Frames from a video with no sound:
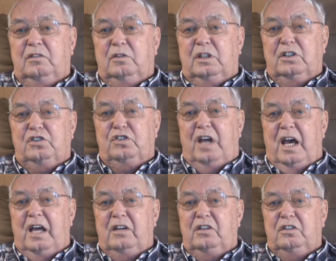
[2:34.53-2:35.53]
were
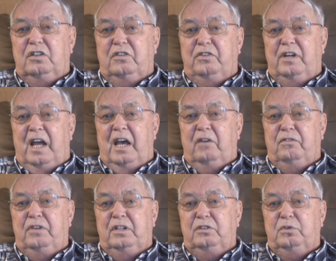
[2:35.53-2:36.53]
assigned to different
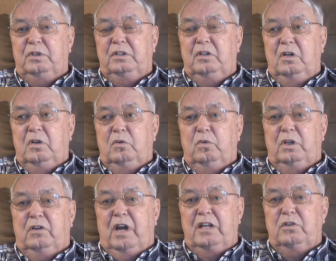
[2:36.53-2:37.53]
outfits when
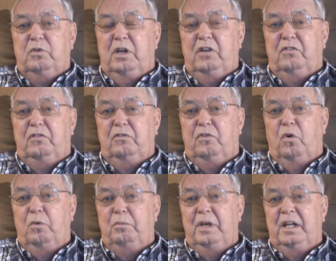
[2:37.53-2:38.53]
we graduated from
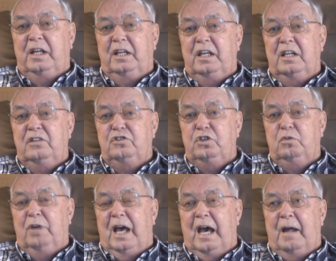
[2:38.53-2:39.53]
Fort Benning in
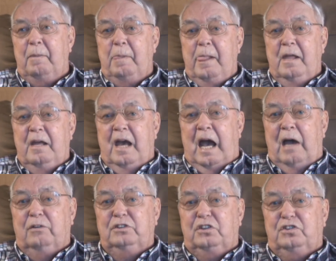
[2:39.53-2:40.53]
July.
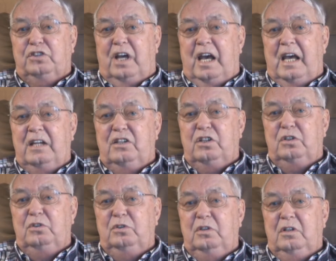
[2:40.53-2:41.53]
I was assigned
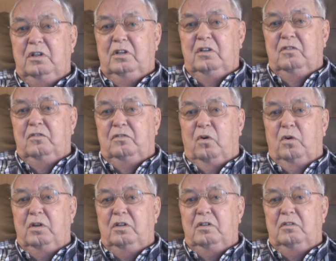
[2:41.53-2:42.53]
to
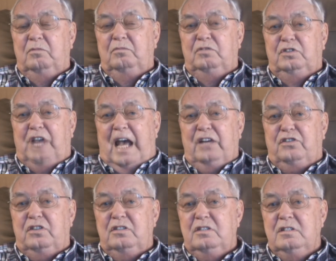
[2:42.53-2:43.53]
Fort
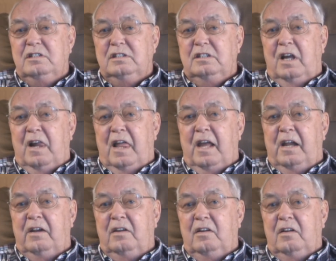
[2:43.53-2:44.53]
Jackson,
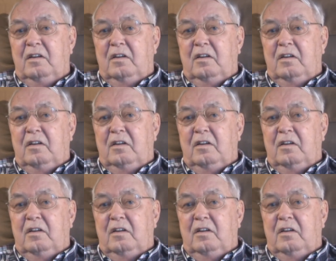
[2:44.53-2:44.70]
and